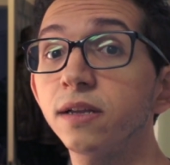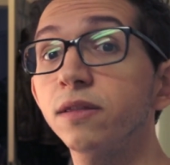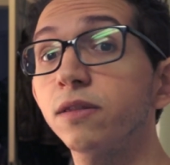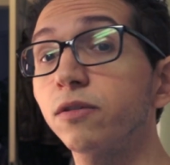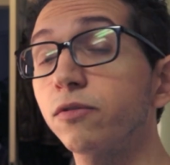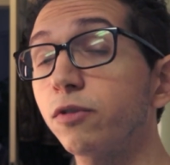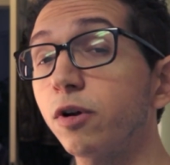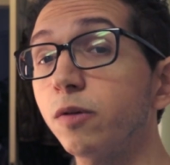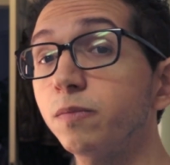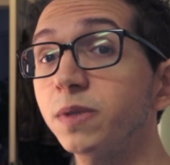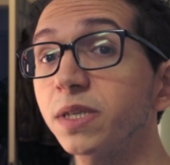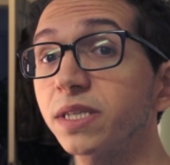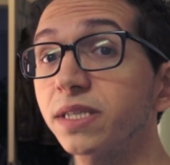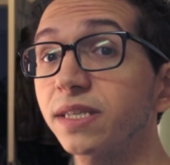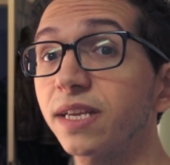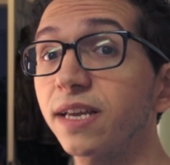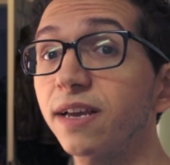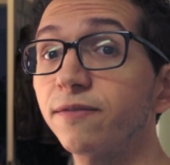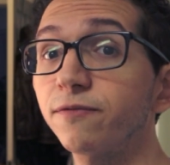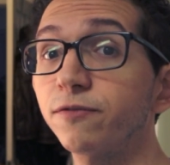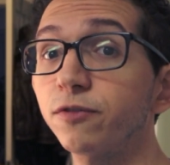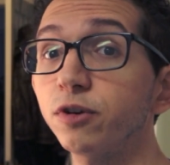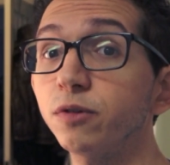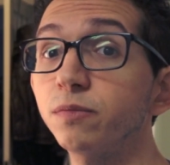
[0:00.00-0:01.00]
the rope doesn't
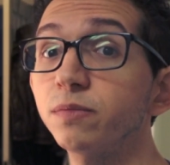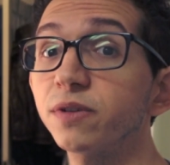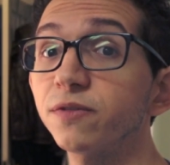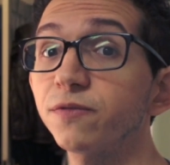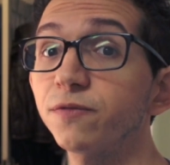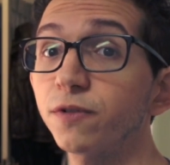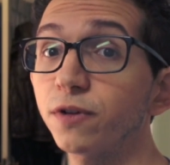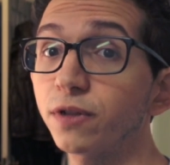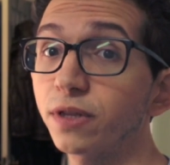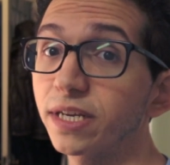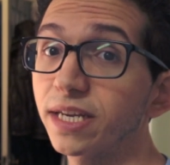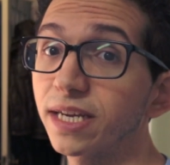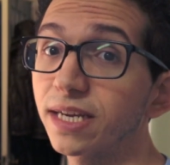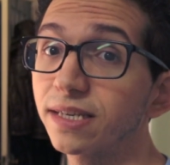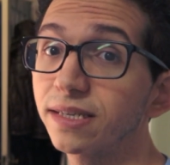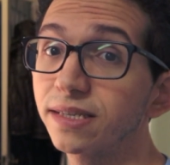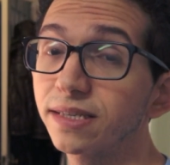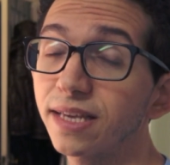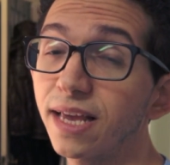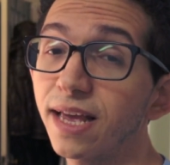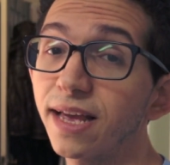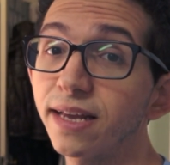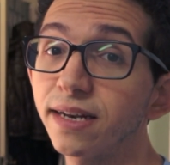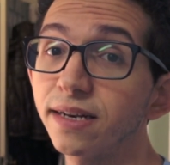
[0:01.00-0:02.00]
have room to fully
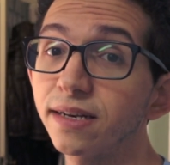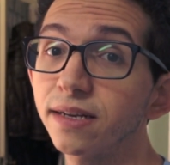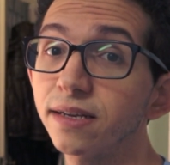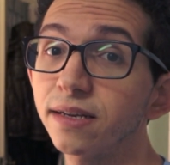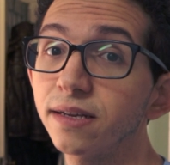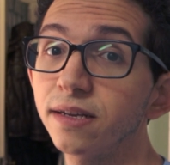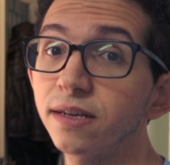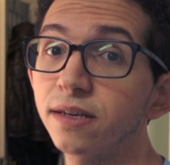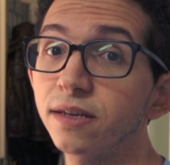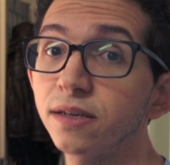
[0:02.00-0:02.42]
extend.